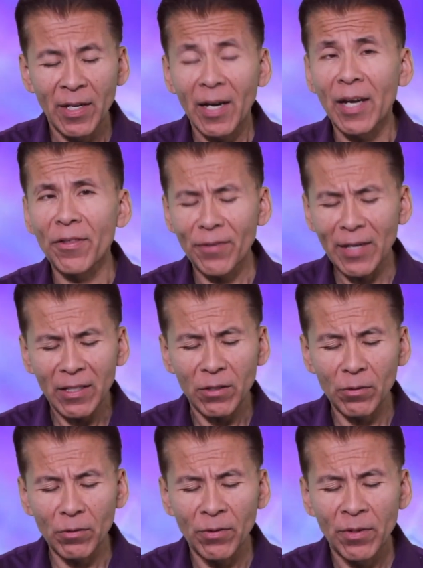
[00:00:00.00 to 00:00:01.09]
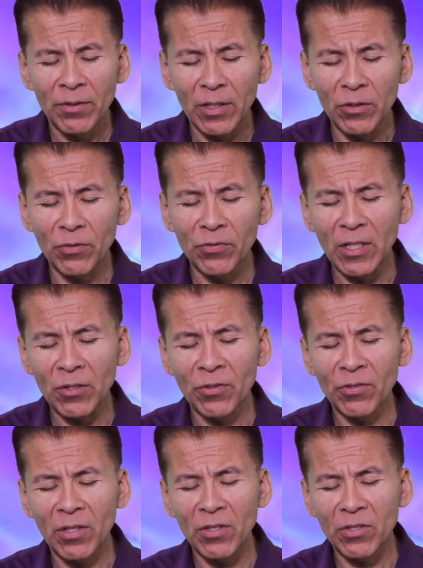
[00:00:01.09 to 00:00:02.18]
I thank you that you sent your
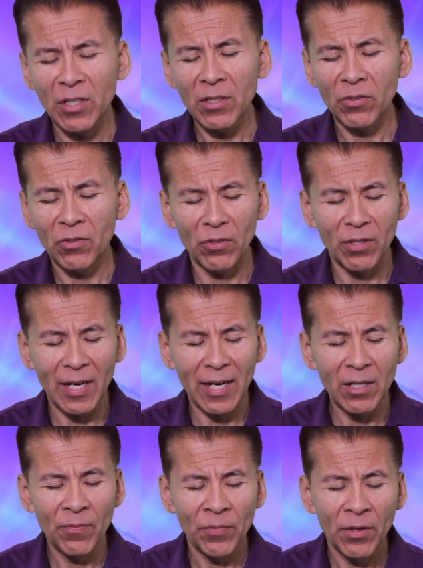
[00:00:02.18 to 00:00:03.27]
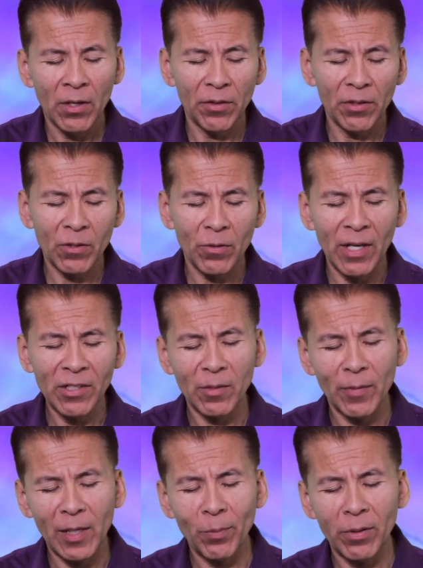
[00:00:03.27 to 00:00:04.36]
son Jesus to die on the cross
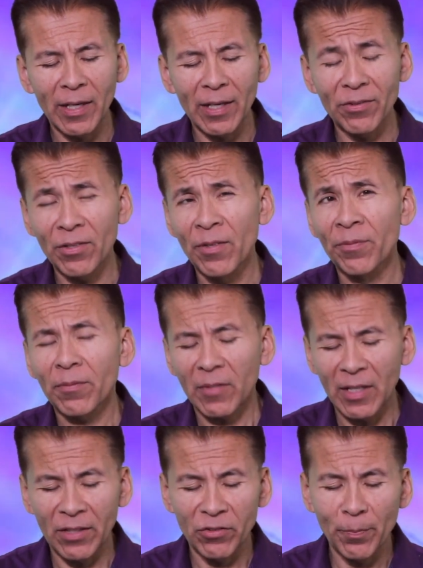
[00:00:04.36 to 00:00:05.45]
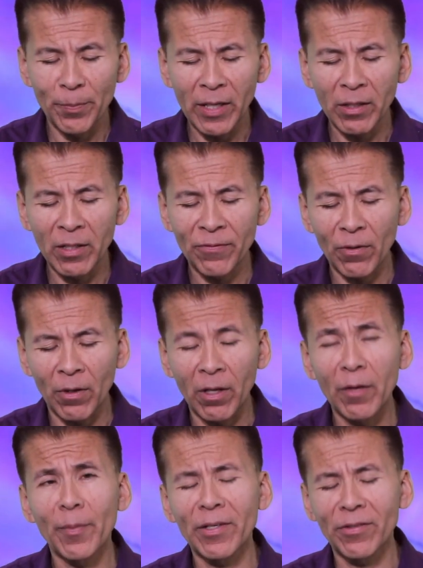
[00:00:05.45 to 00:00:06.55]
in my place as a penalty for
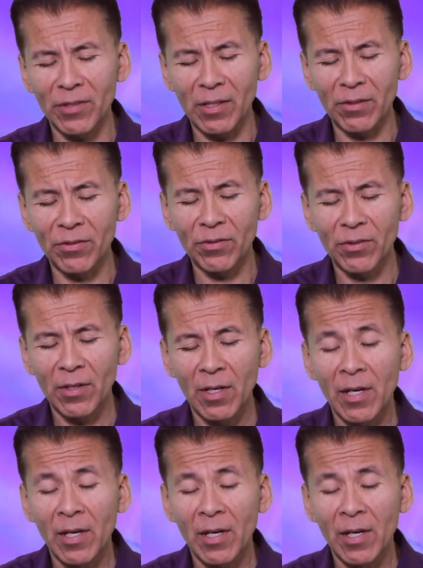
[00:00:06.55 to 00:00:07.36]
all of my sins.